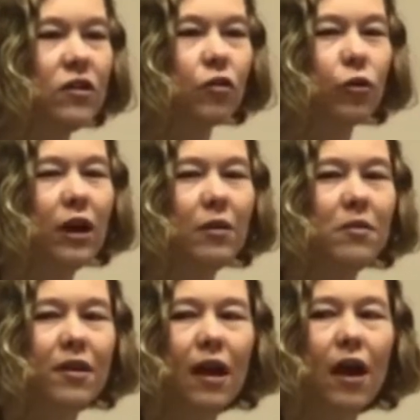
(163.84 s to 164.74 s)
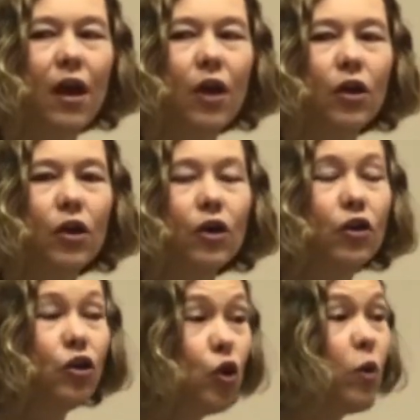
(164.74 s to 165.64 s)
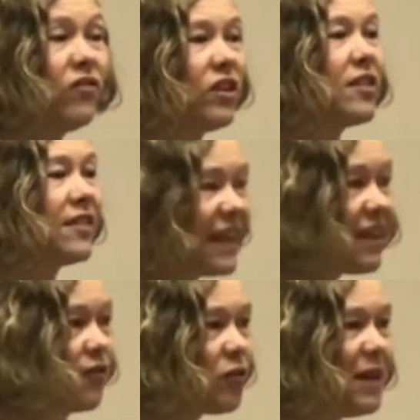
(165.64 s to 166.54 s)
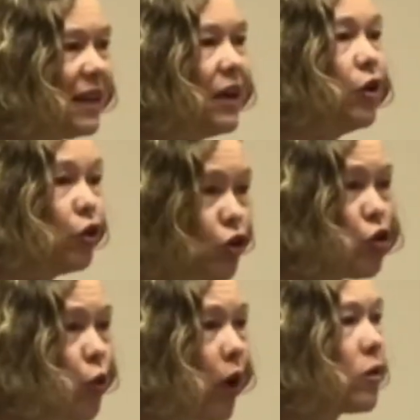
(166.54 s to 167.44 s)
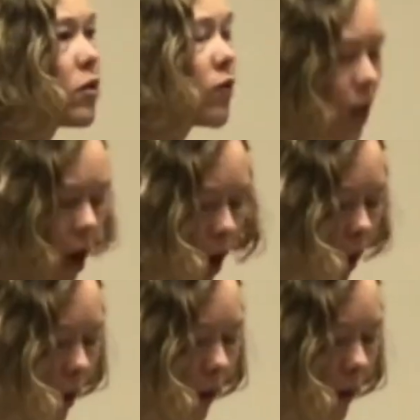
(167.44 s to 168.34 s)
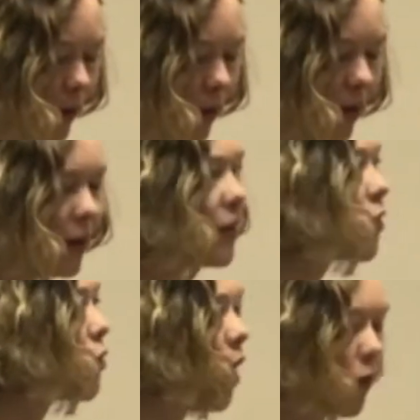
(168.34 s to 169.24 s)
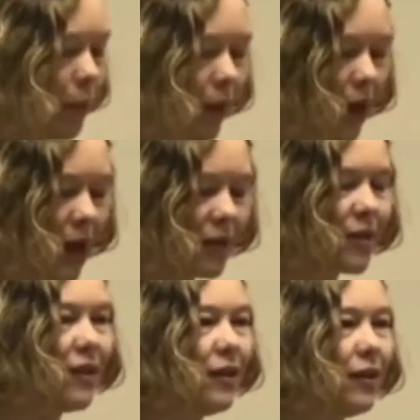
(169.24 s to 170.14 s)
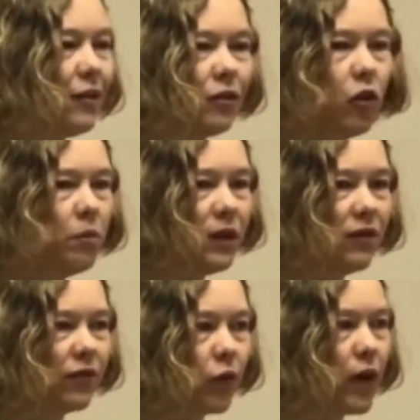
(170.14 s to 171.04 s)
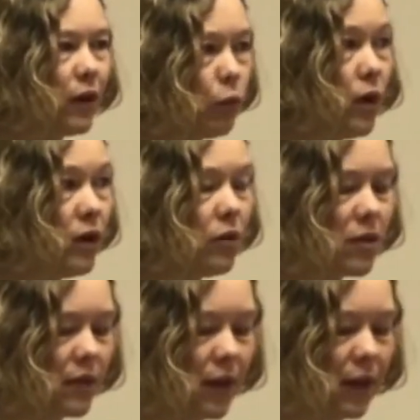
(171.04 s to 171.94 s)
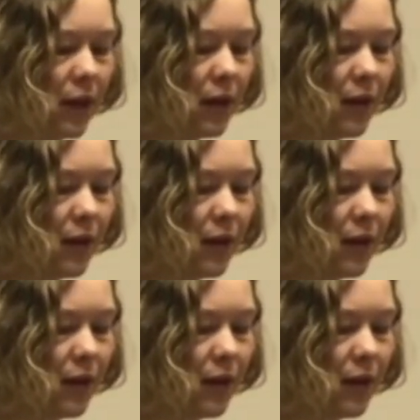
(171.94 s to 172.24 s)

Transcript: She screams, You have deceived me! You are Saul! Saul replies, don't be afraid. What do you see?